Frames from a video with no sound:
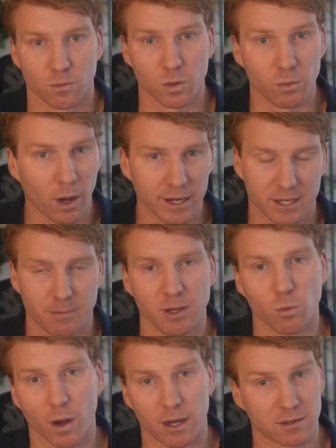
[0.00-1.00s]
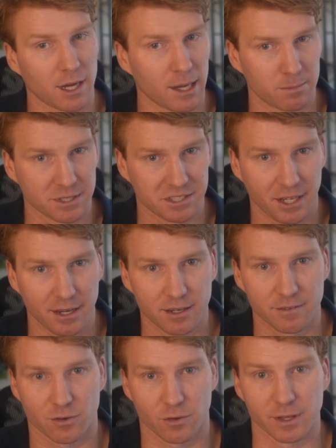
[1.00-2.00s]
want to be well
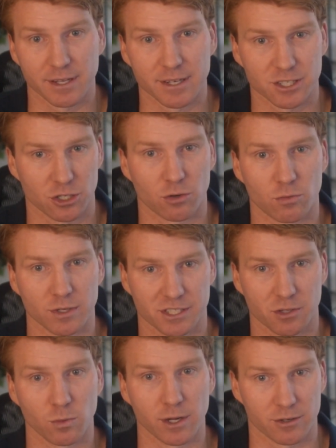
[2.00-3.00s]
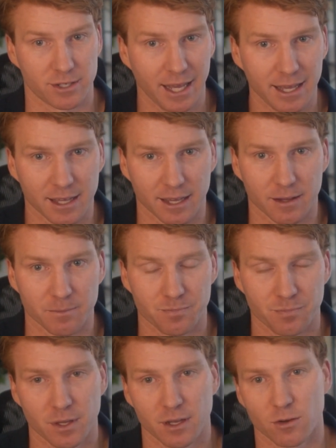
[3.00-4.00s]
compensated for the additional risk we are taking,
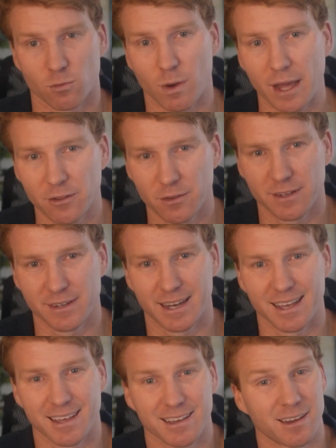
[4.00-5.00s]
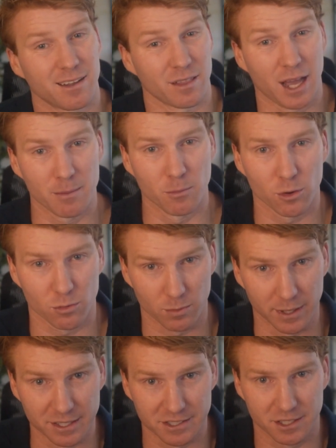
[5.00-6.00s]
rather than taking a lot more
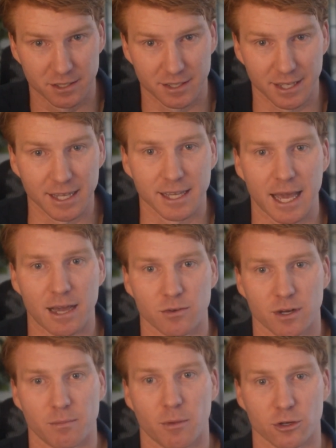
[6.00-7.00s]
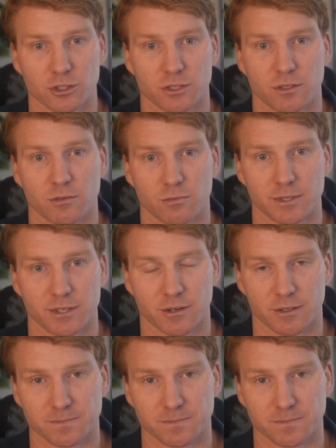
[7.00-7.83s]
risk to eke out a marginal return.